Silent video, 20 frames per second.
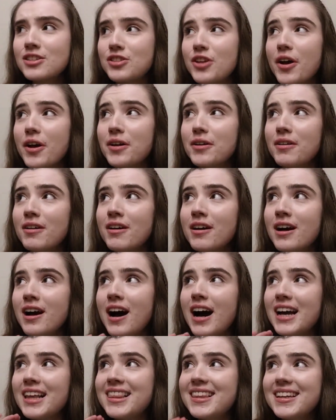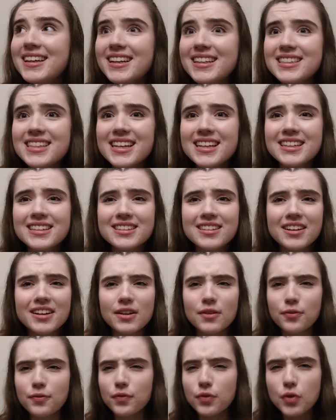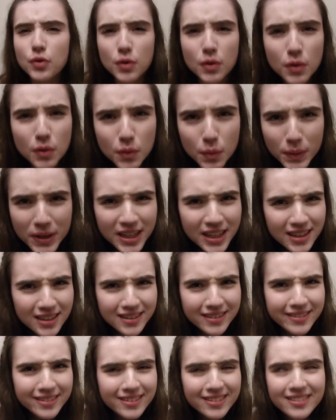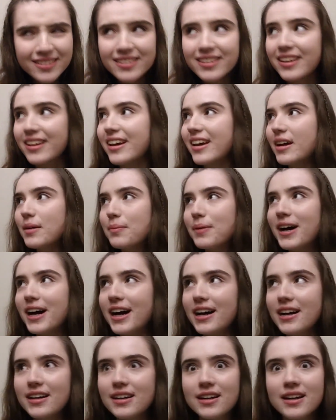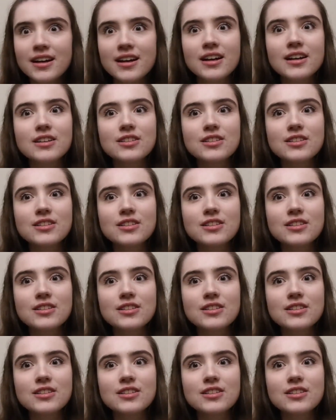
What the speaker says: So I think it takes like 4 weeks to hear back.